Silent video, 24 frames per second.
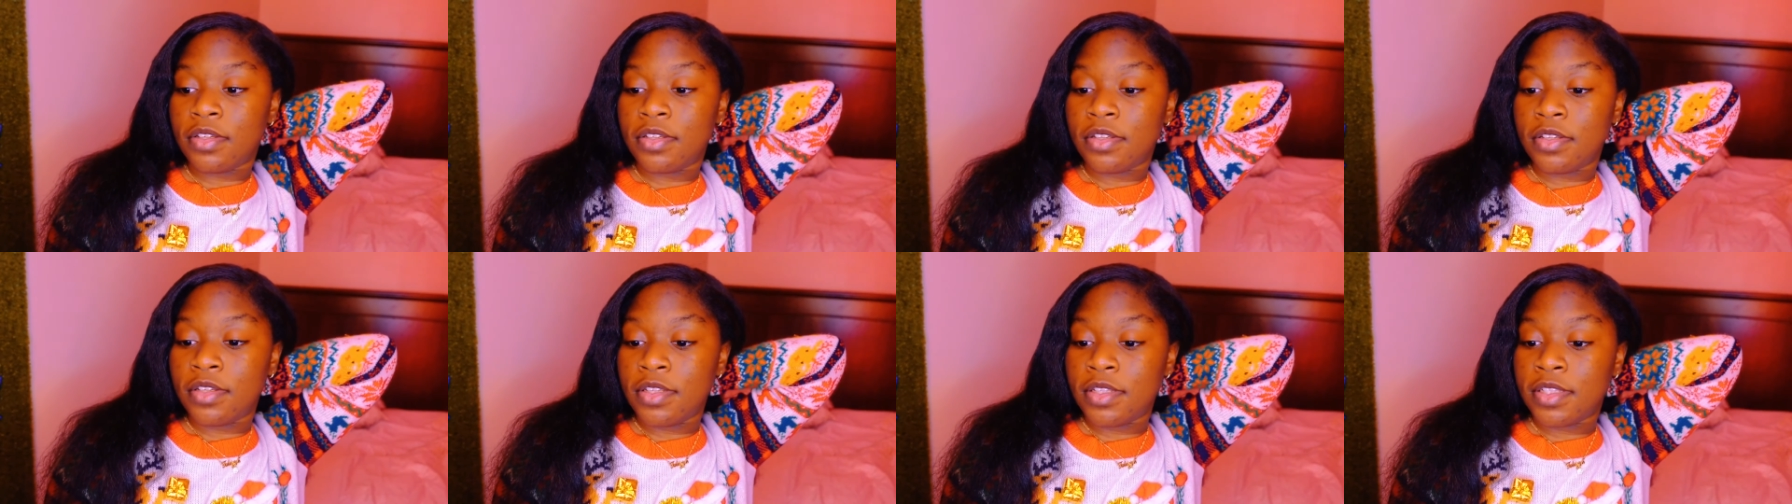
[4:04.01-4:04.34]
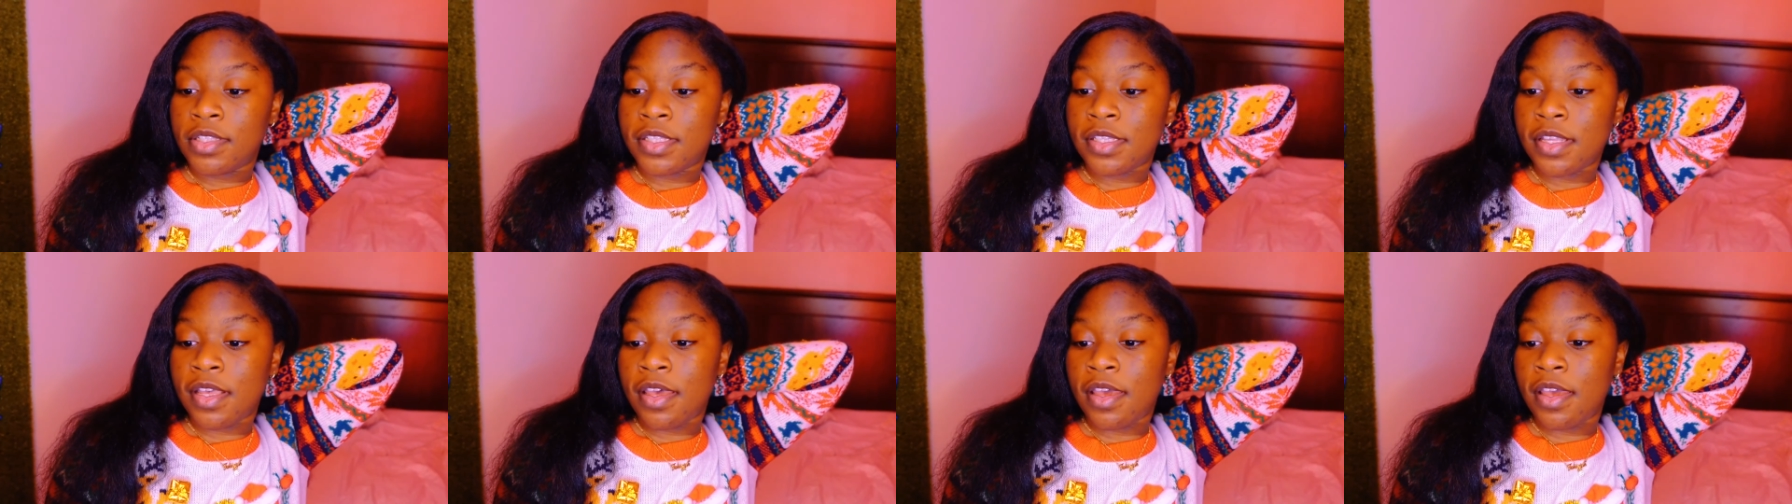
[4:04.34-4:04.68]
the
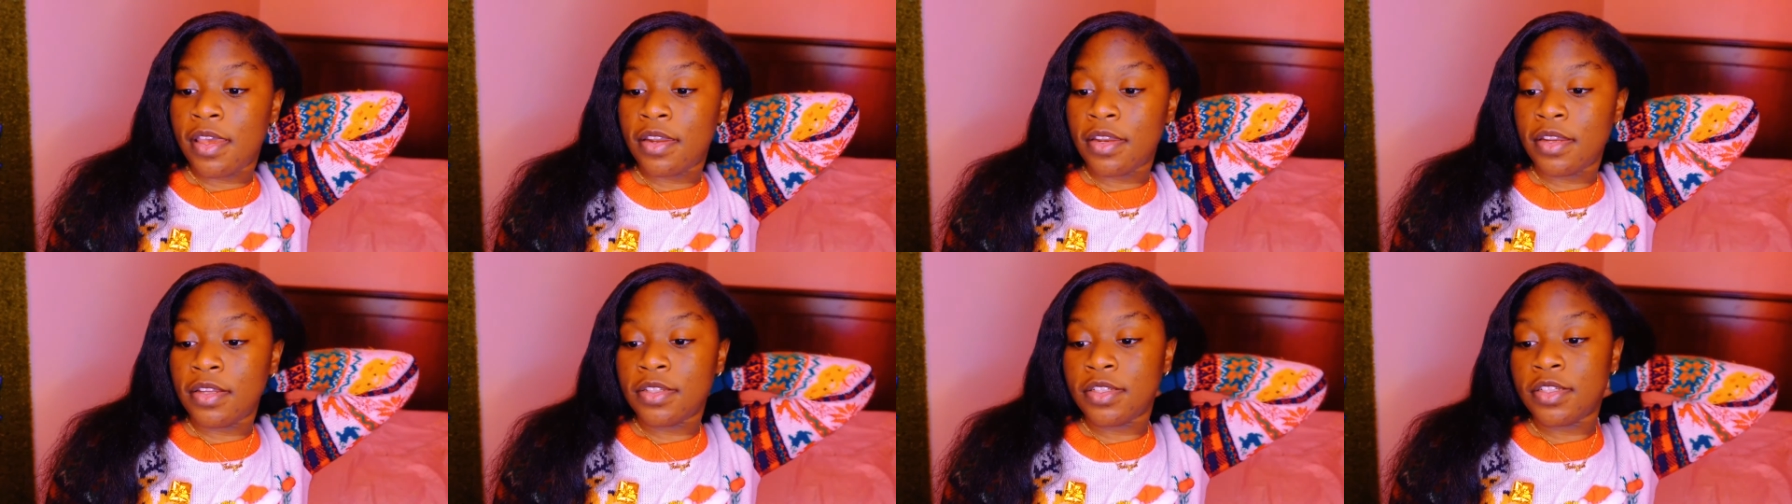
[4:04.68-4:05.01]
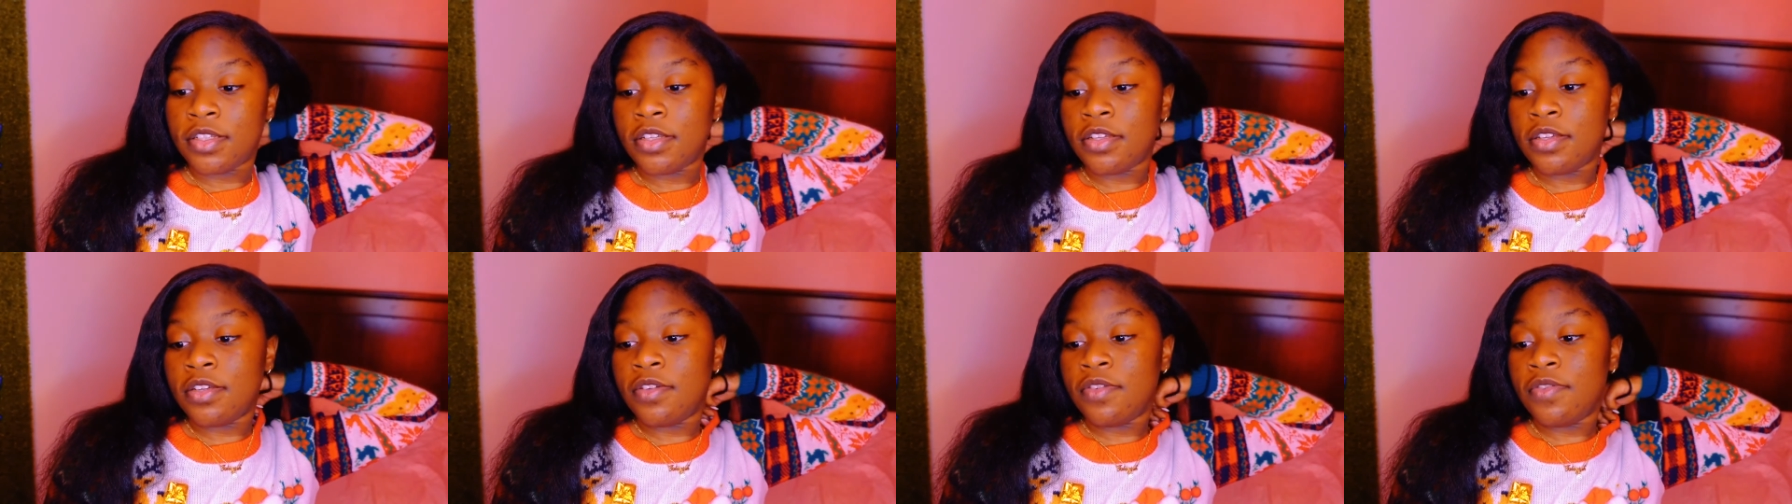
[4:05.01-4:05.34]
set and
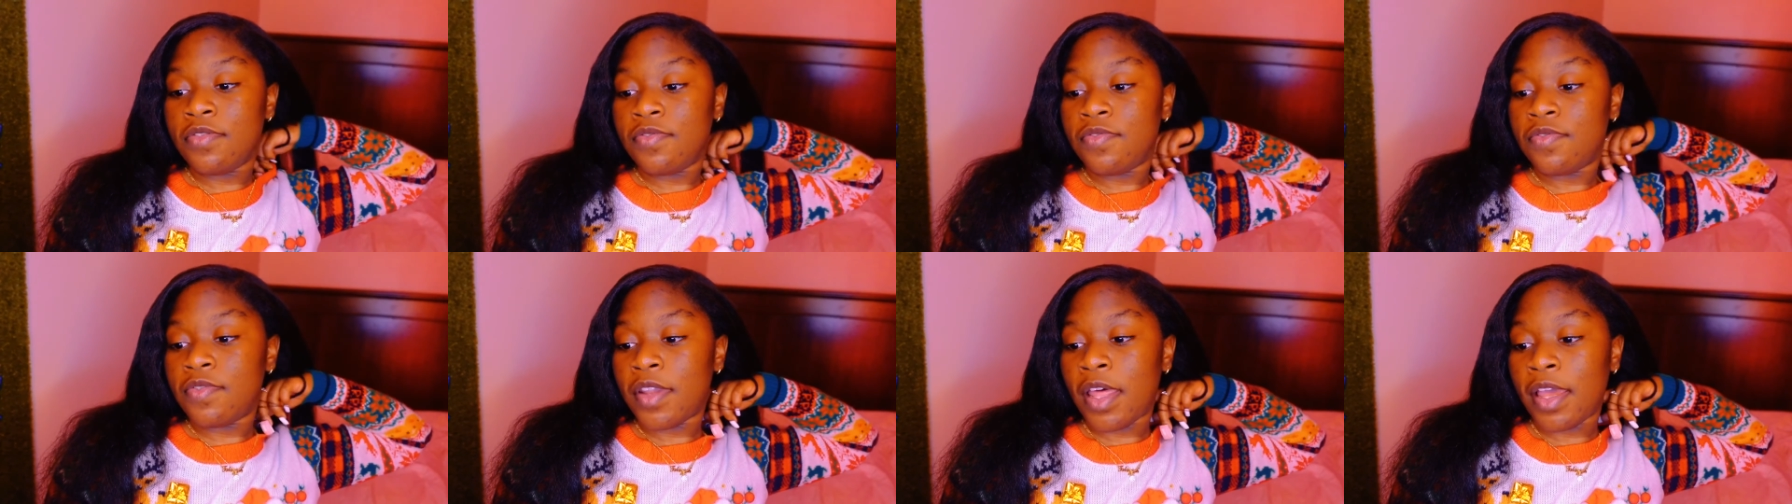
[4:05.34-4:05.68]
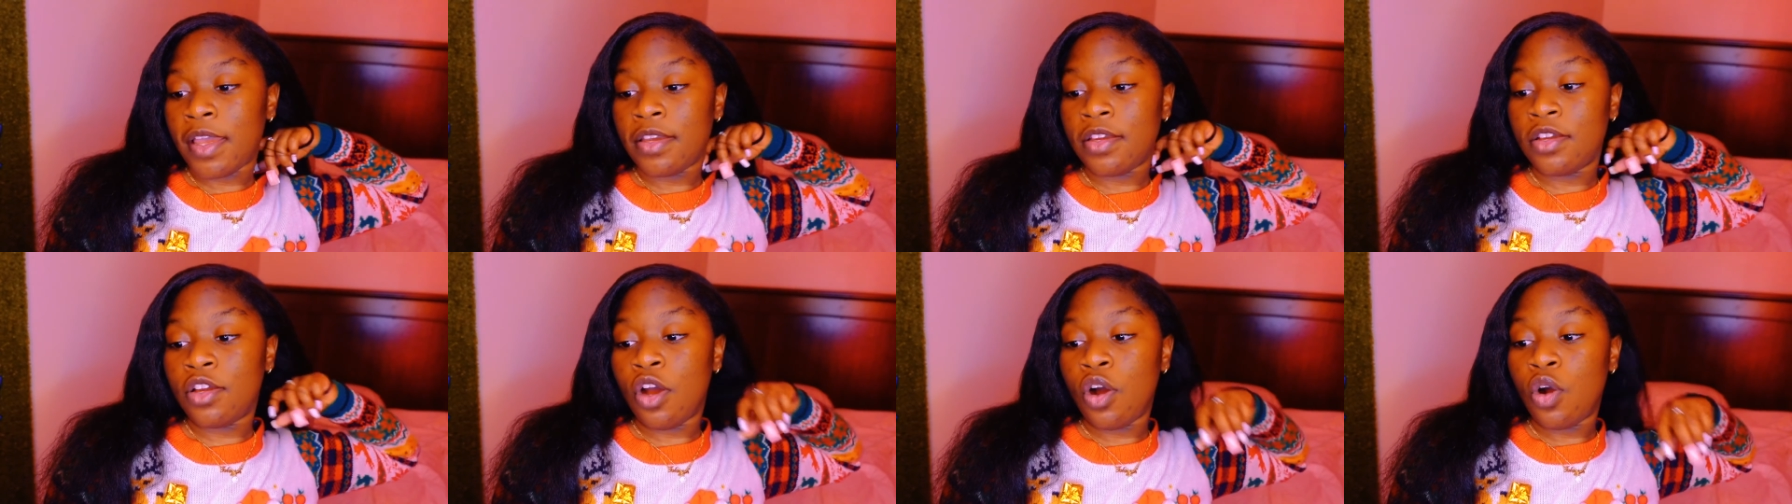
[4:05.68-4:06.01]
achieve
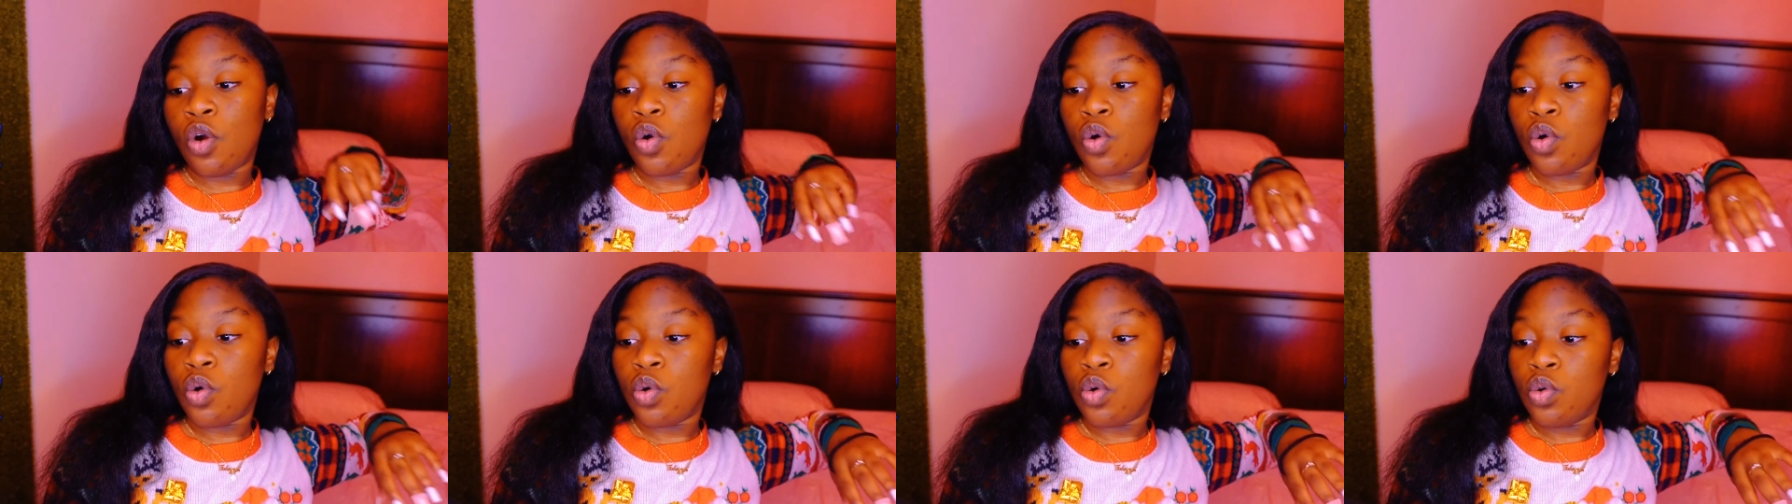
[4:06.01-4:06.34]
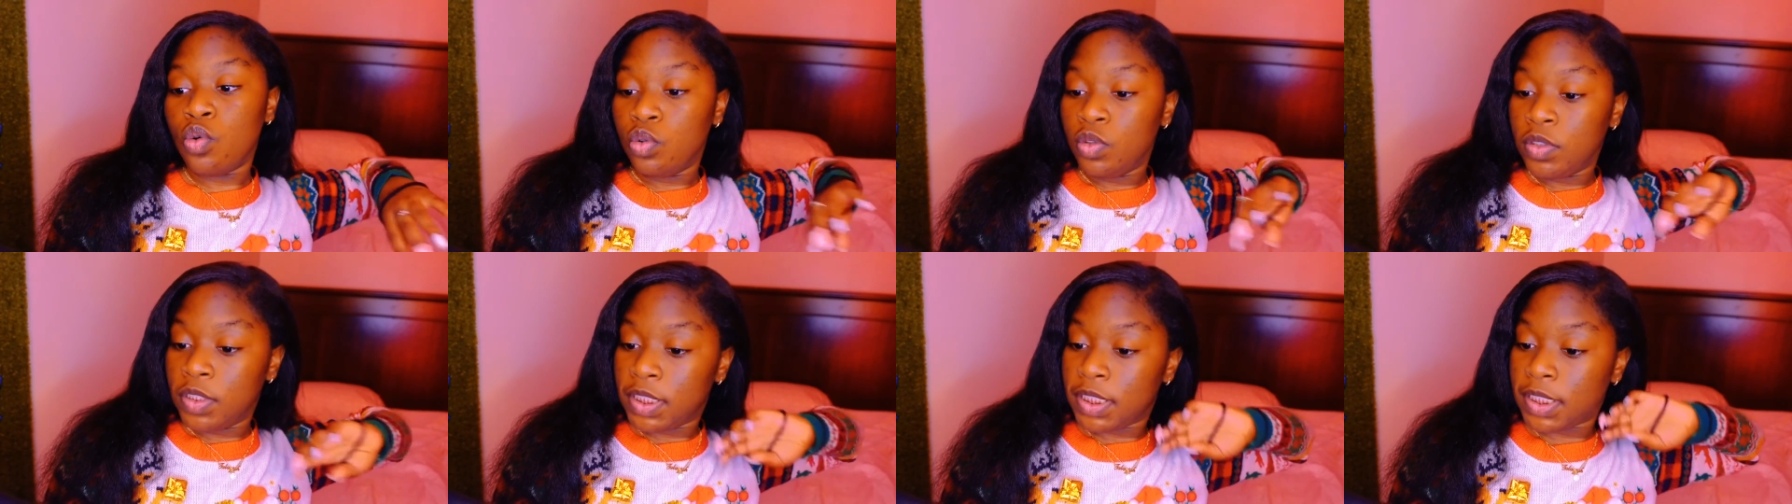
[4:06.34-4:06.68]
like
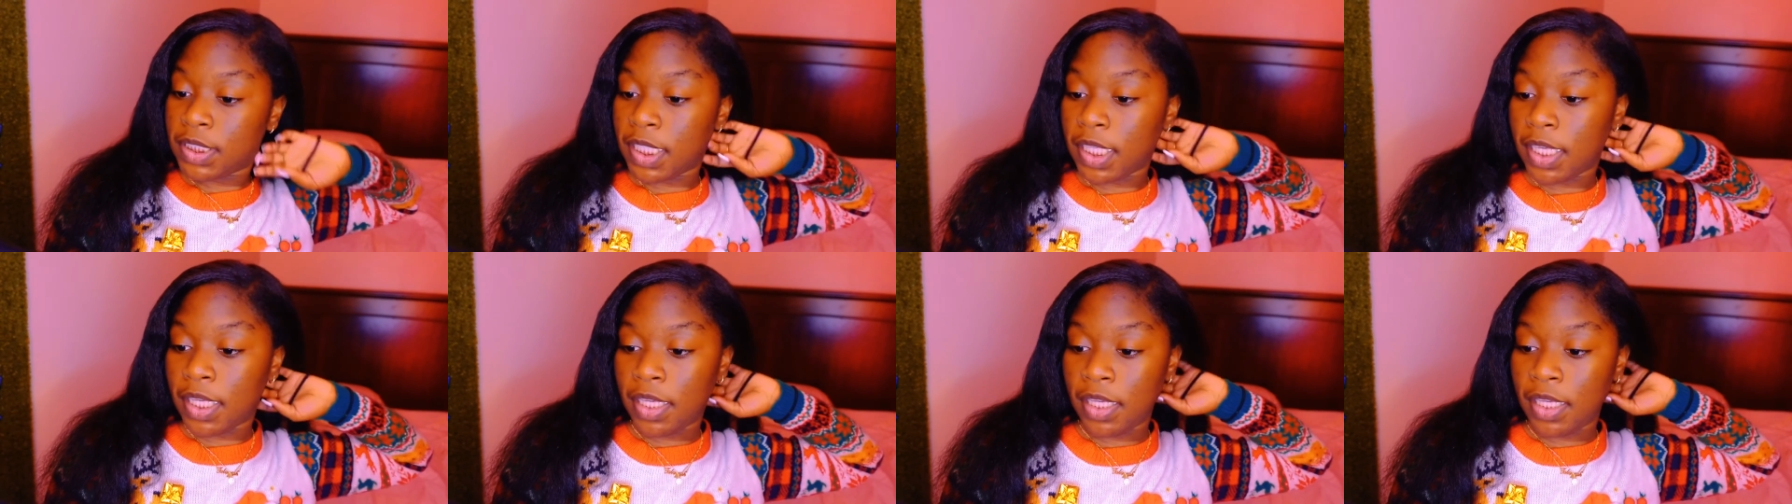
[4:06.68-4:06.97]
goals